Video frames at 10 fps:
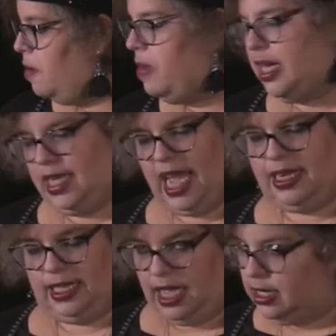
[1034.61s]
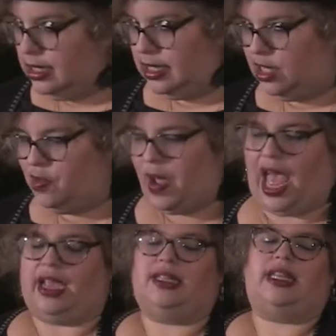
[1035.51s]
But again, tongues still
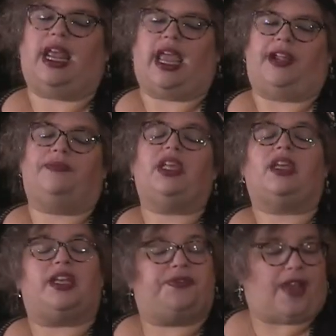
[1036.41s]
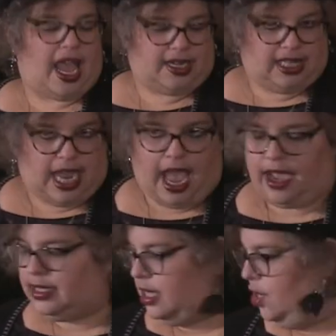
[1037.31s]
wag today. In fact, the
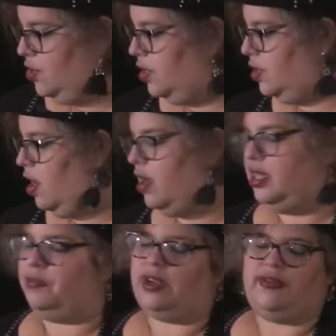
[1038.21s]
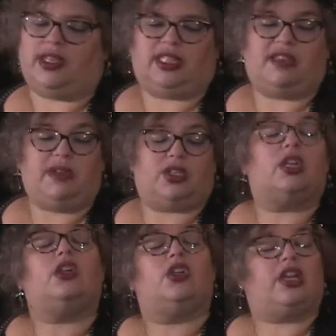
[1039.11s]
axe that you just saw in the previous image,
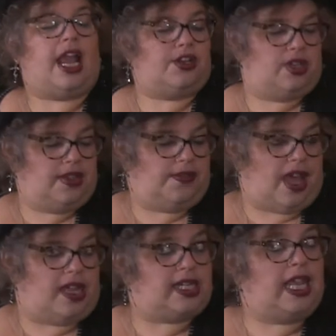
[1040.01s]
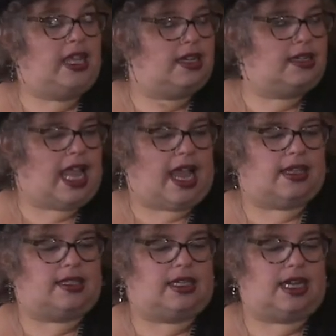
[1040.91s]
you can actually find and
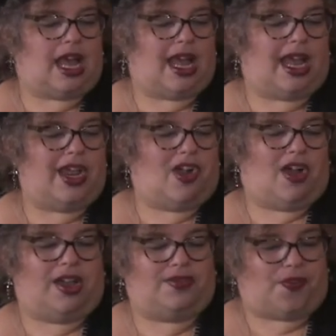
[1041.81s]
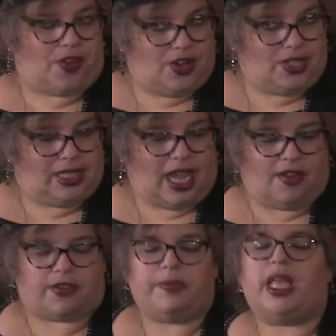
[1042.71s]
cast an eye on for
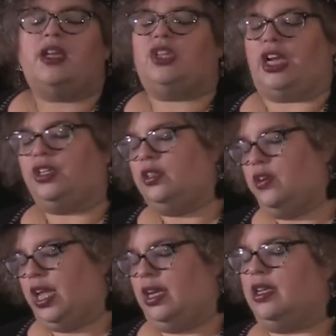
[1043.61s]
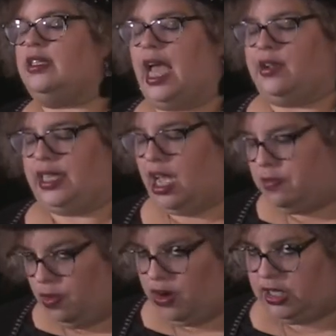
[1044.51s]
yourself. It's actually located in
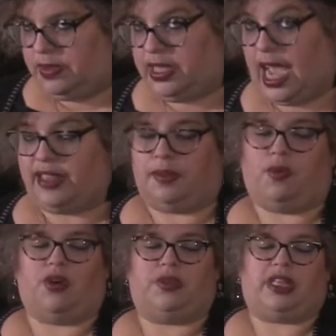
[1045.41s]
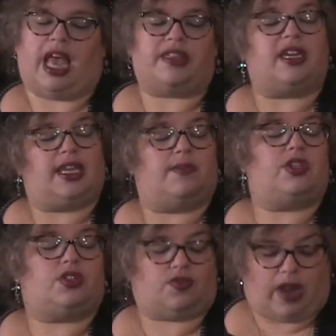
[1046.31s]
downtown Portsmouth at the Portsmouth Athenaeum,
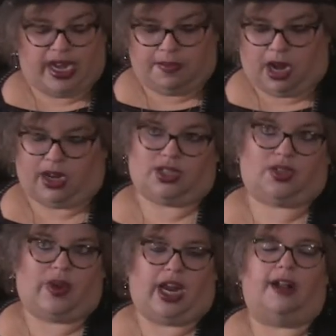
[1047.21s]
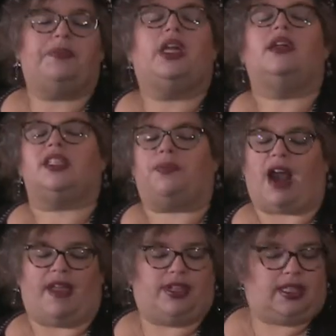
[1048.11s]
which is right in Market Square. It's a
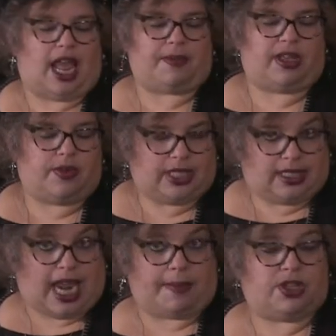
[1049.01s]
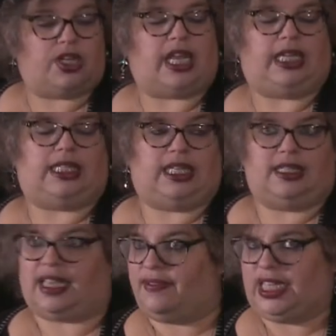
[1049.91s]
private library that was established in
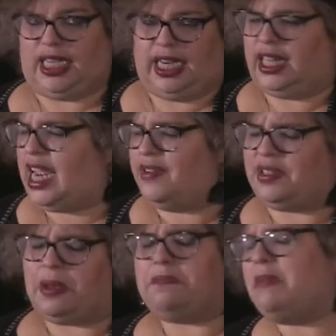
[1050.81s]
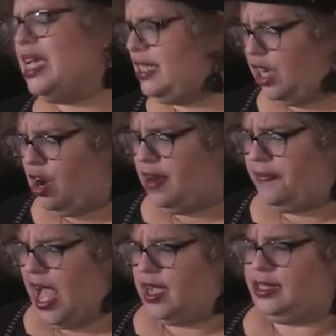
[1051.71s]
1817, and they have some amazing
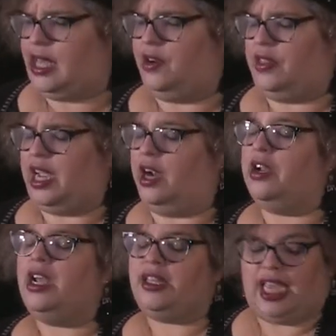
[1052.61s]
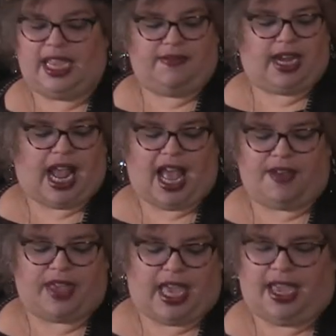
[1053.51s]
artifacts that are there. They even
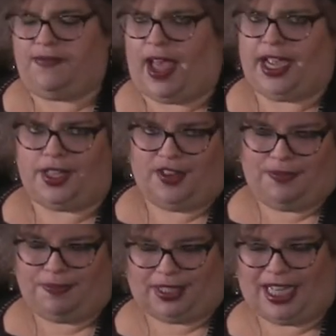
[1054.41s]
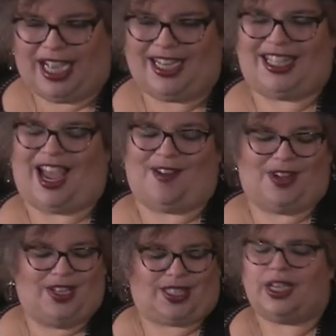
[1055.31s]
have a vial of blood that
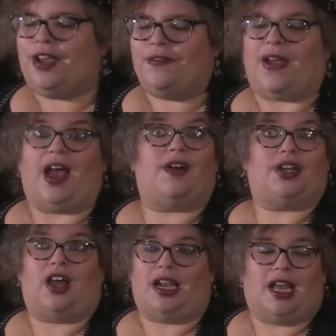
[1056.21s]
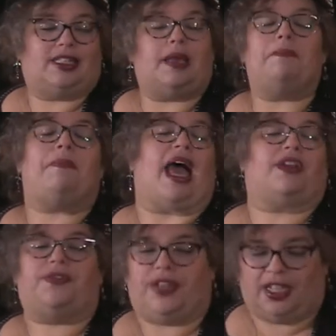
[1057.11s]
was found on uh, some
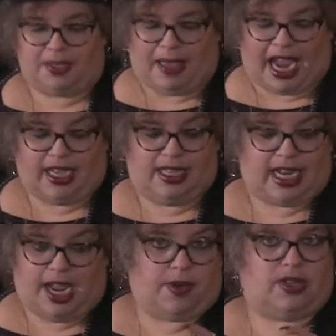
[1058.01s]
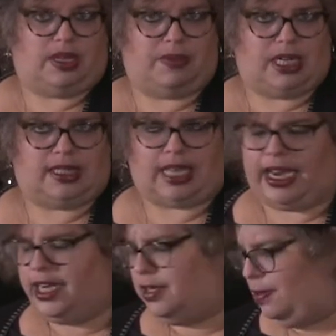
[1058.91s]
battlefield back in the day where someone
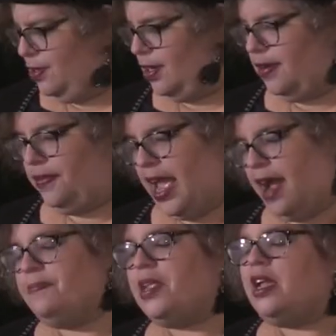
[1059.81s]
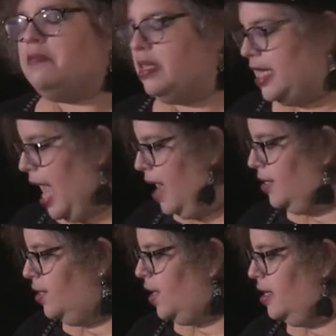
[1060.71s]
decided to preserve that. But the
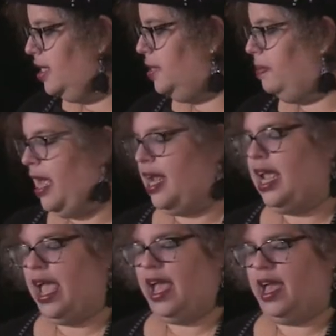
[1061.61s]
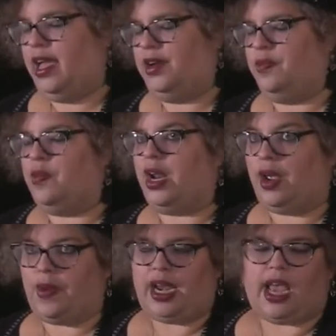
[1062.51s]
axe is on display, and when
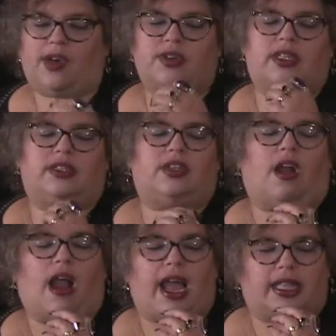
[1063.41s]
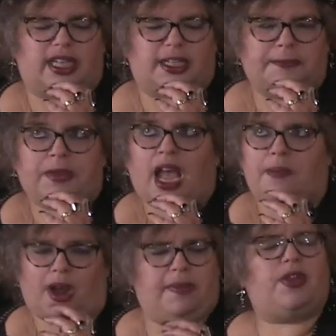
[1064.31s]
I went out to the Star Island,
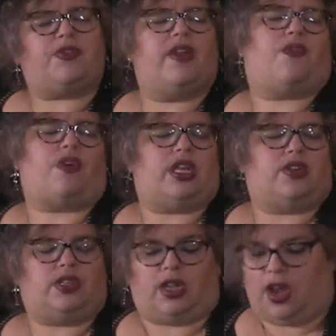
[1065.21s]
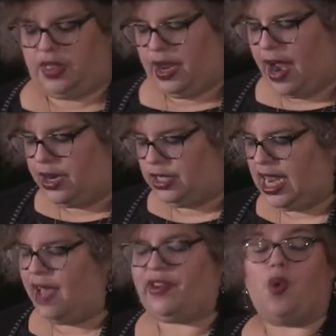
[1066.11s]
um, probably about three or four years ago, they were actually
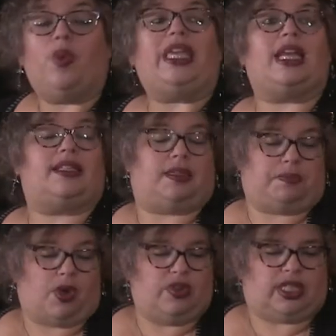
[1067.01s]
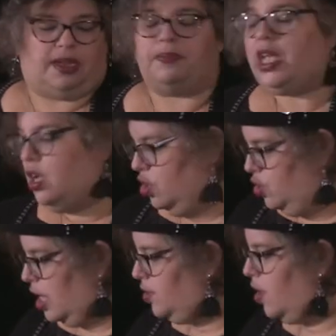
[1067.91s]
having a a weekend symposium
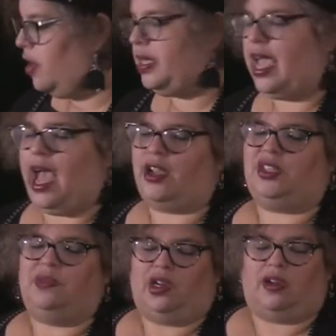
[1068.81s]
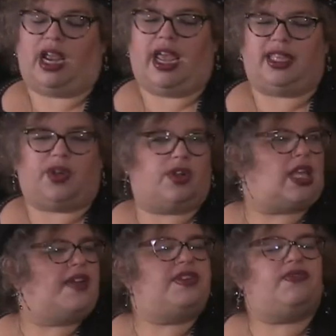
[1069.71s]
just on the axe murder, and there were
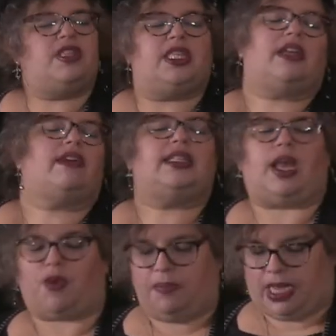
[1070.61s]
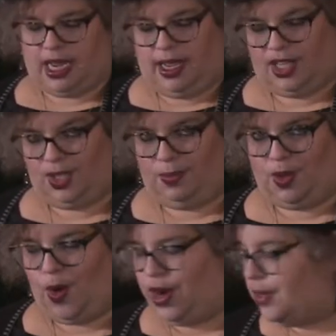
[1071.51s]
a lot of different theories that were being
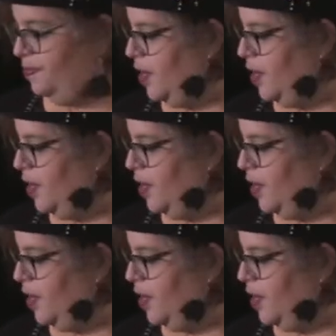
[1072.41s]
explored.